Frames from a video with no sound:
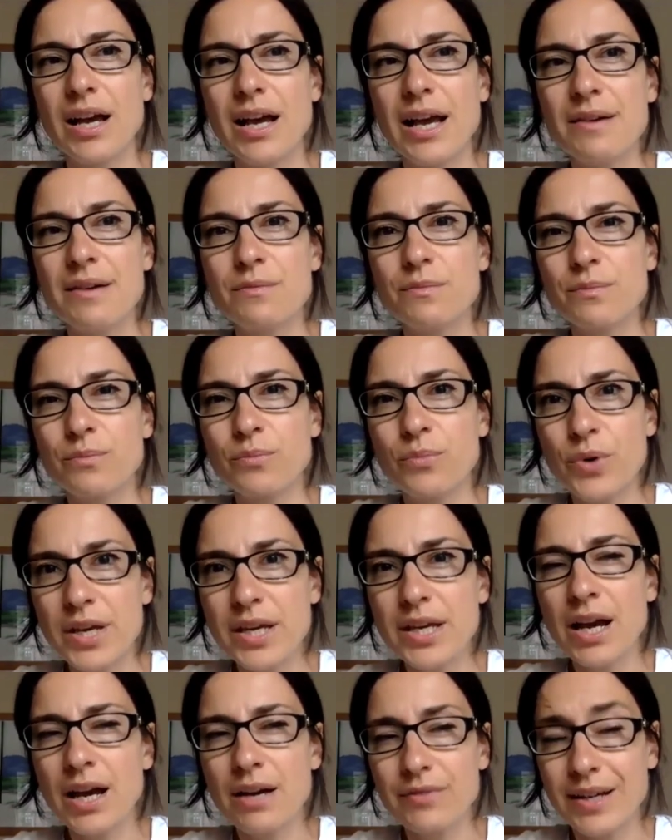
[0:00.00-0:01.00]
we
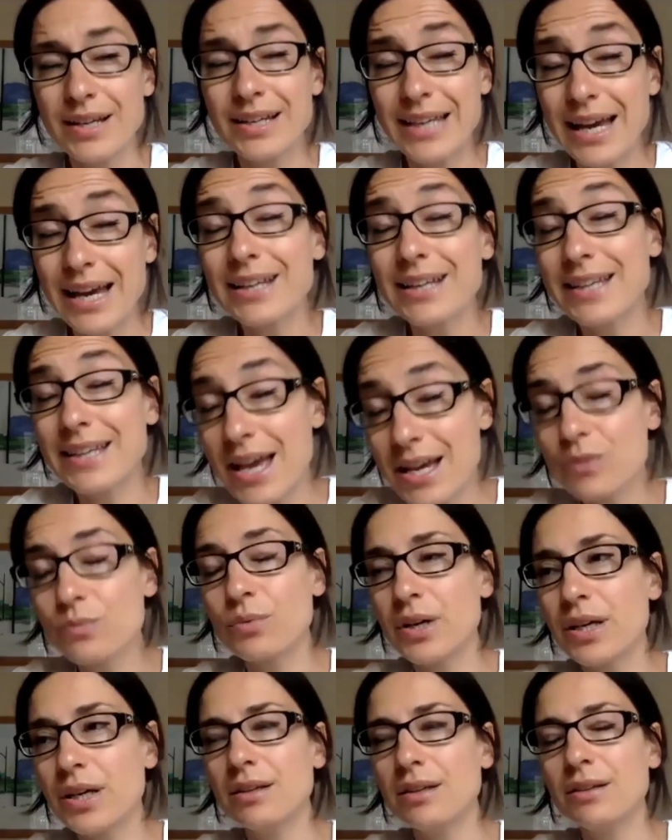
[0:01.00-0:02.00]
have, again,
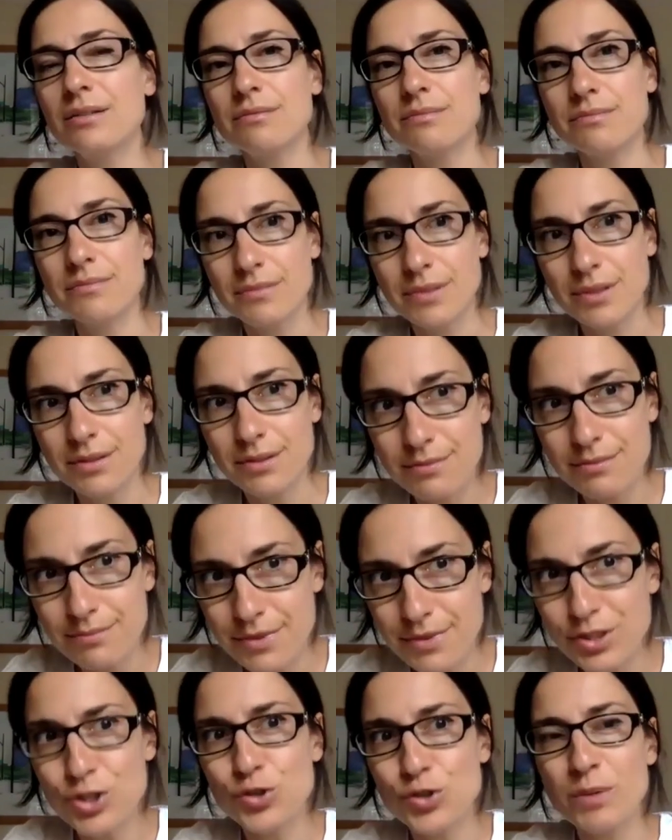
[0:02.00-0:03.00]
we
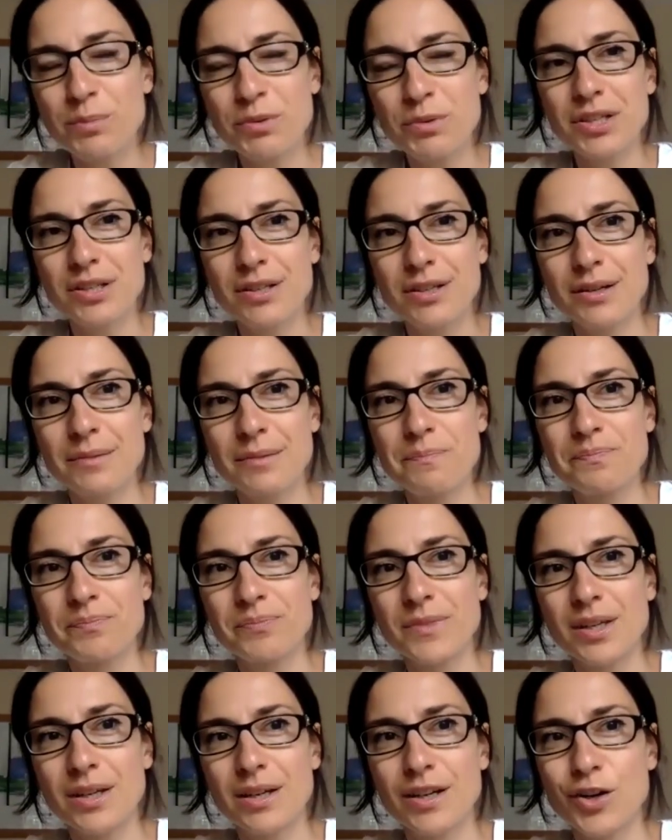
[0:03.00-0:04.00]
distributed
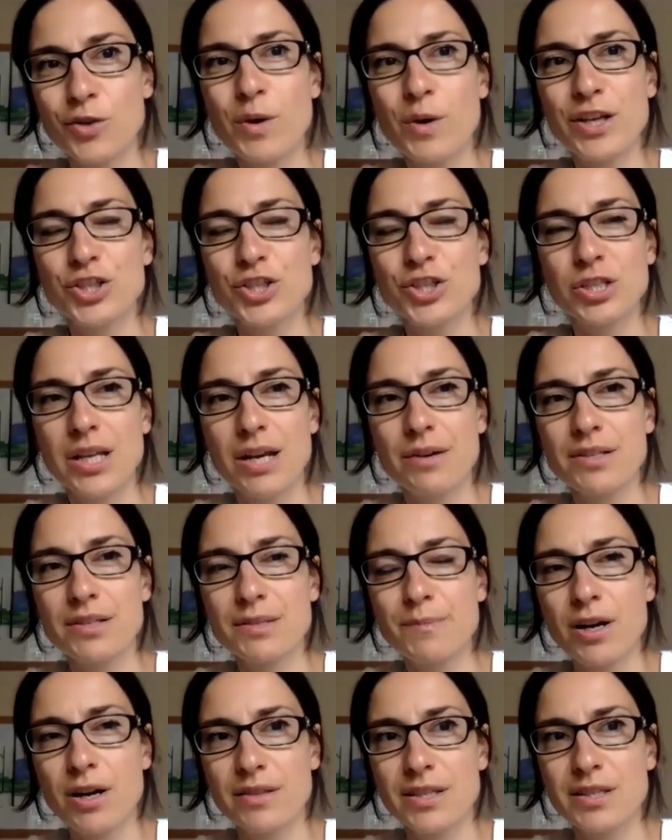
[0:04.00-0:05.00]
a questionnaire as
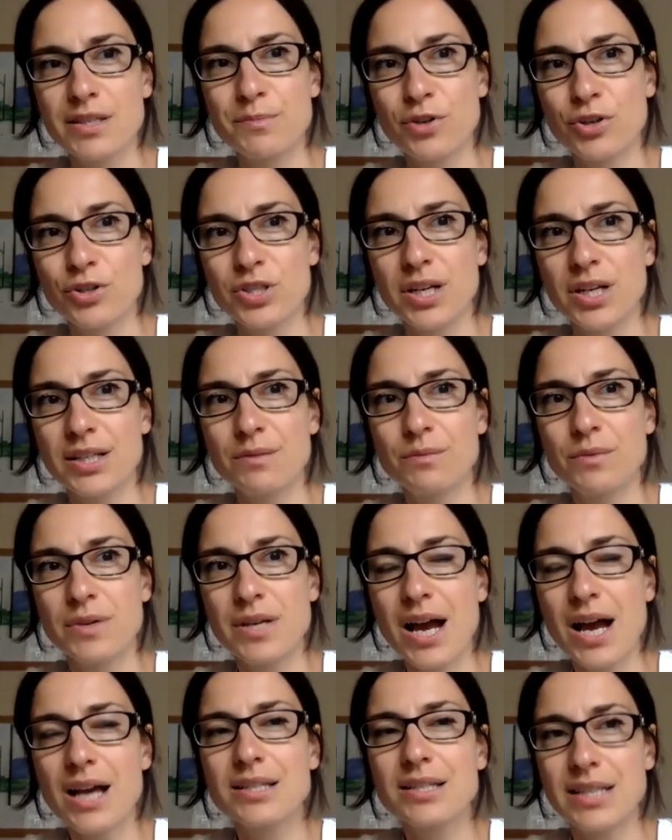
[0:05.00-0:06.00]
part of this project, and we
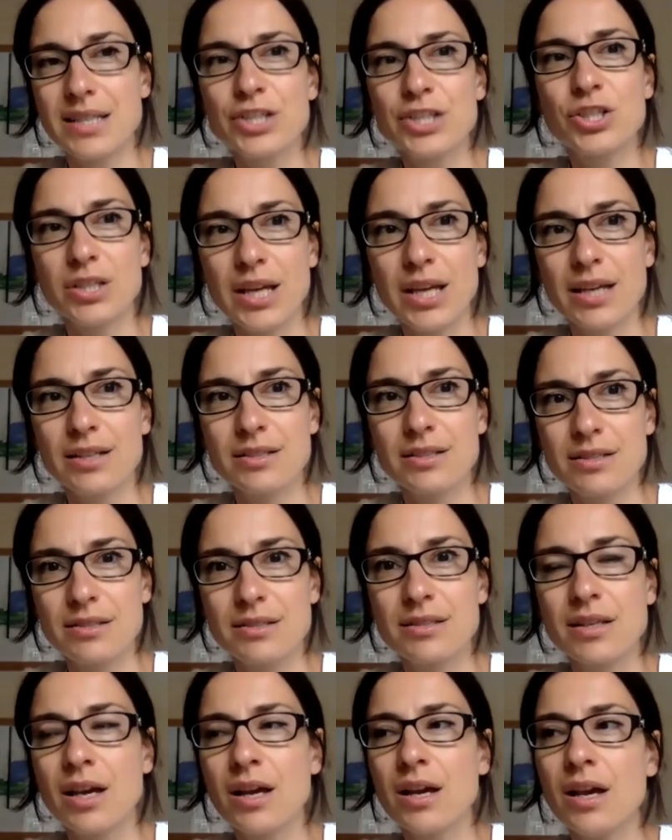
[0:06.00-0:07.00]
asked
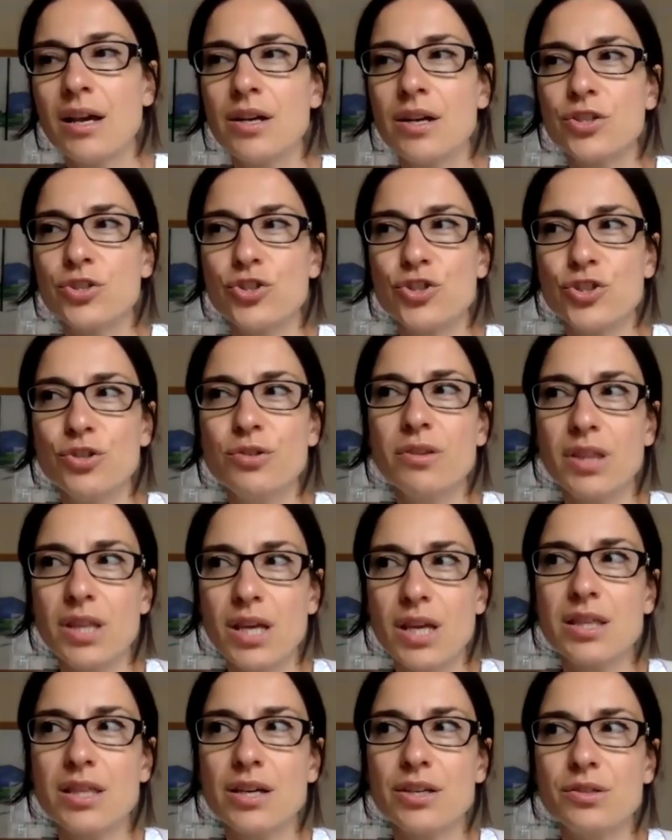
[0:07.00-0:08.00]
educators, do you
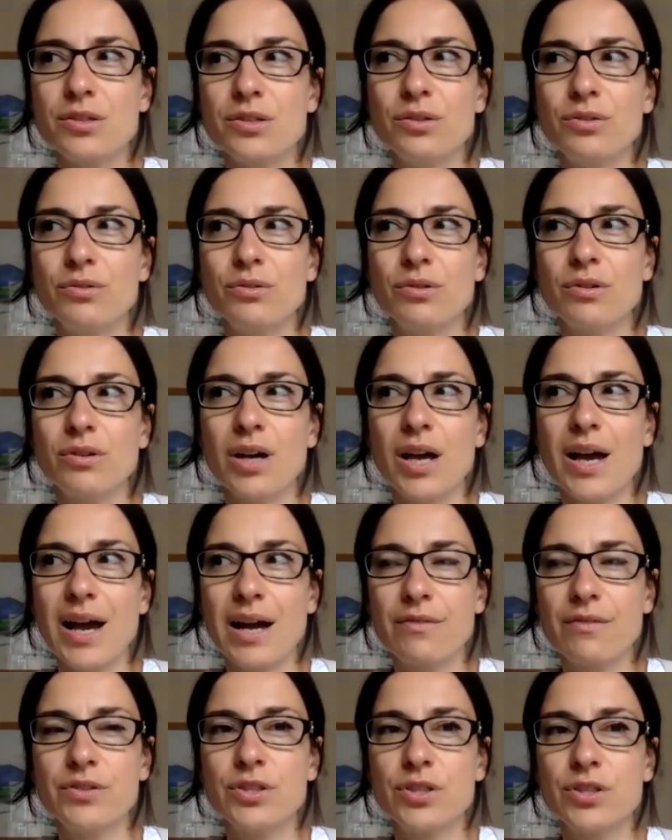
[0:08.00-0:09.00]
think that you
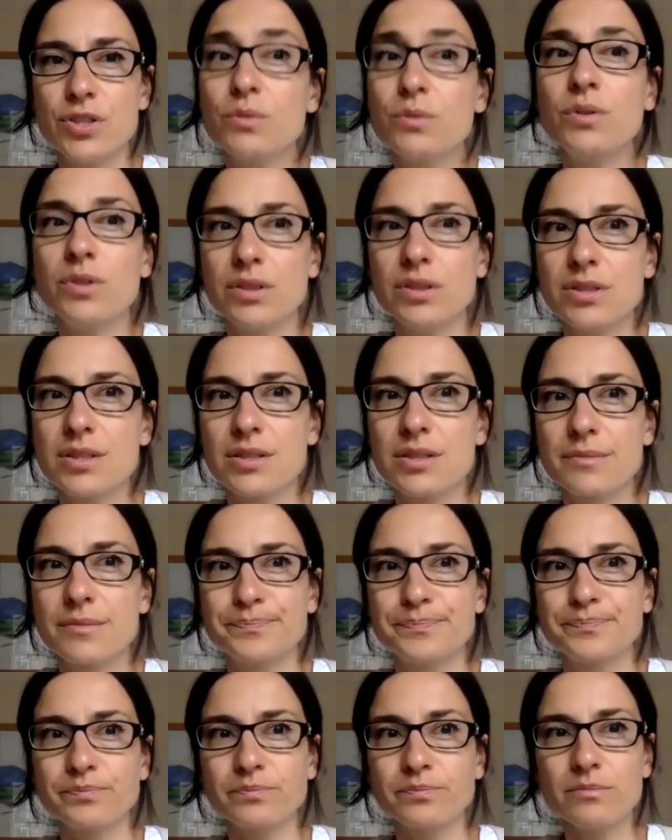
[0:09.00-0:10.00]
have the tools
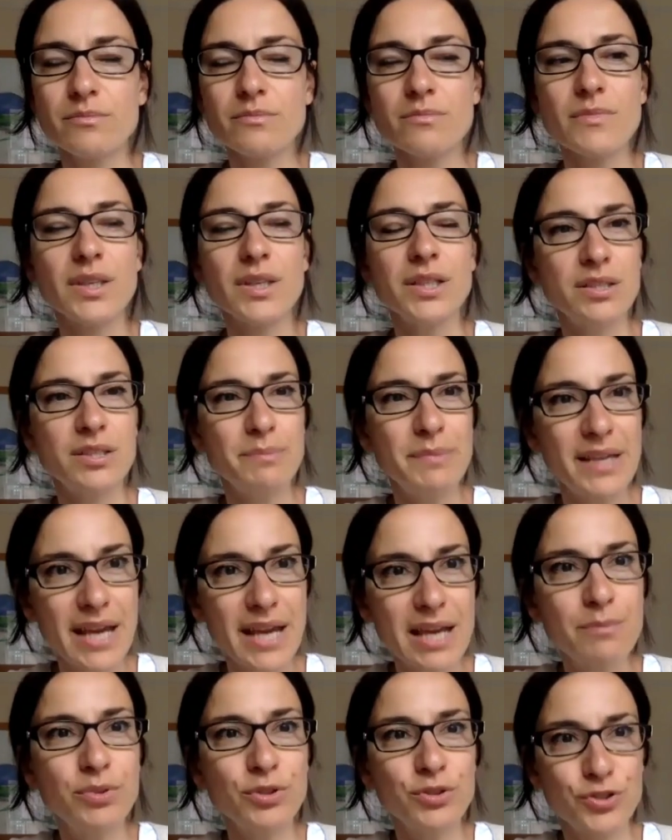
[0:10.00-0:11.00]
to be
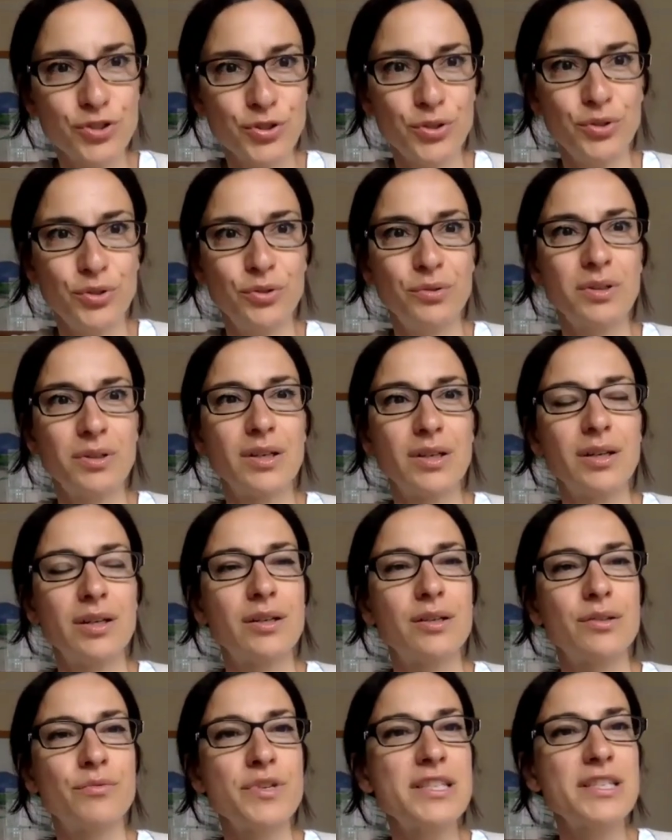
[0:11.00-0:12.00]
able to
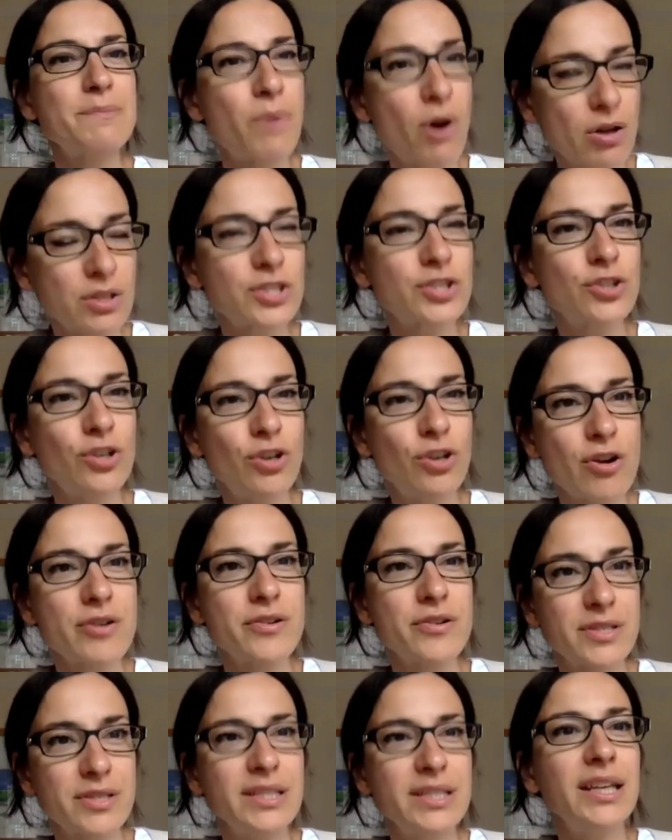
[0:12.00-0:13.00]
respond to
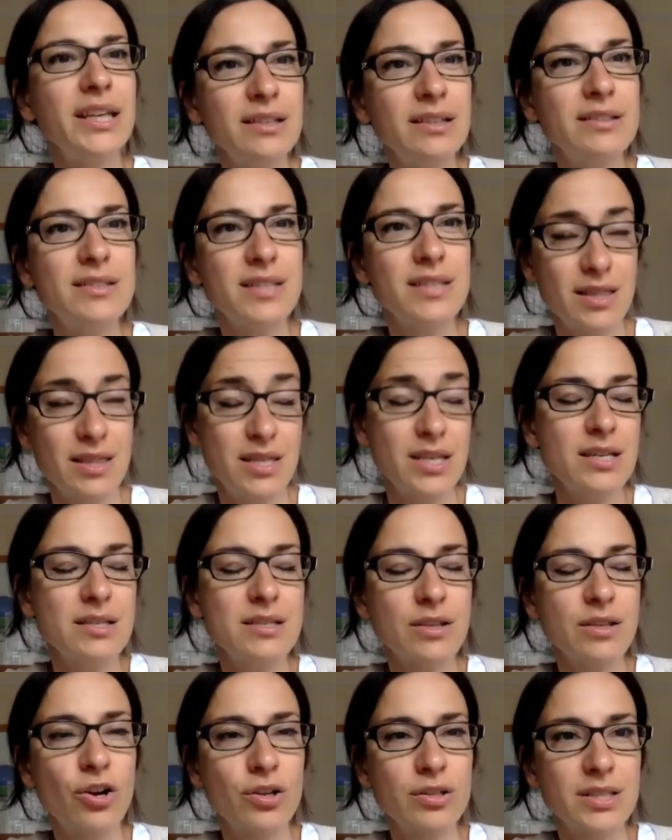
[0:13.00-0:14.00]
learners' needs in these
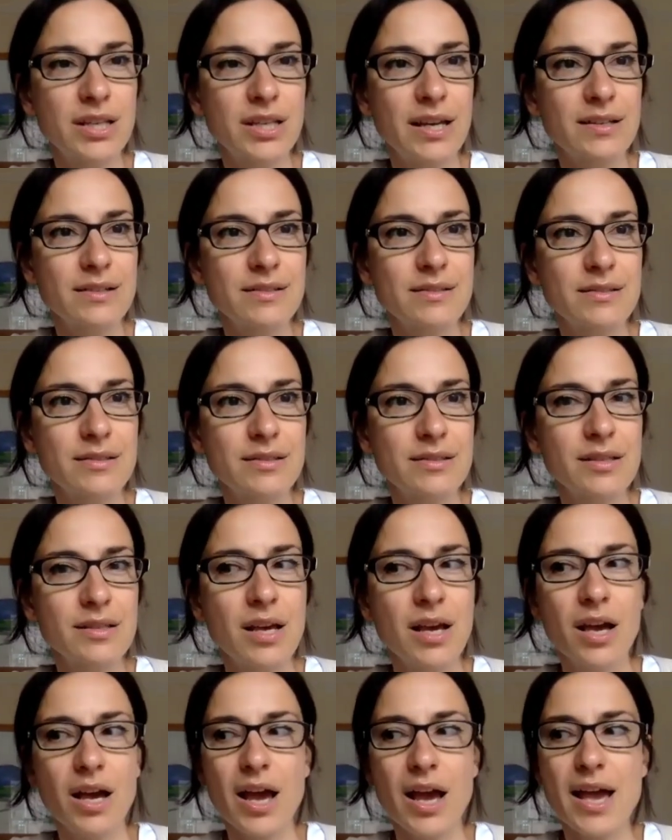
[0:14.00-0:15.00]
contexts?
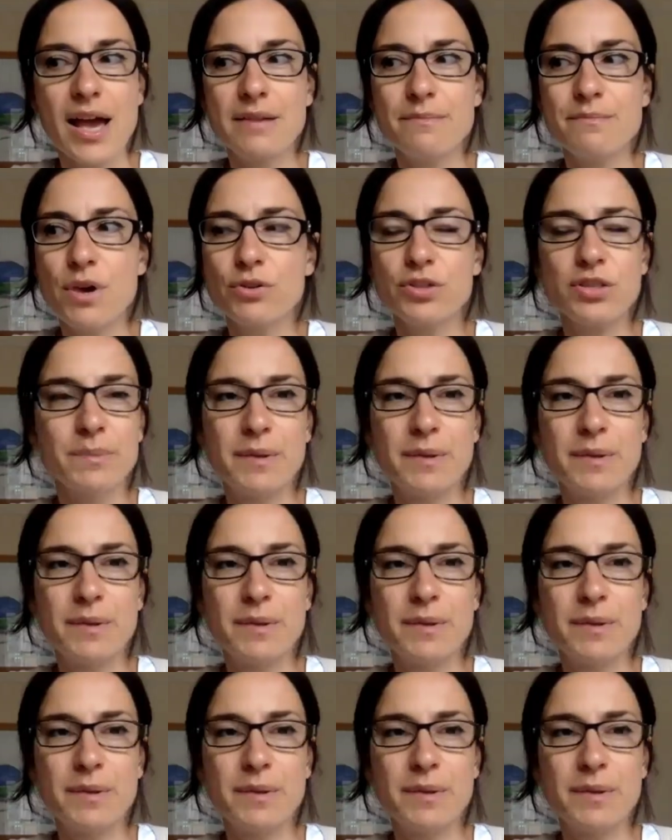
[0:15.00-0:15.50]
And most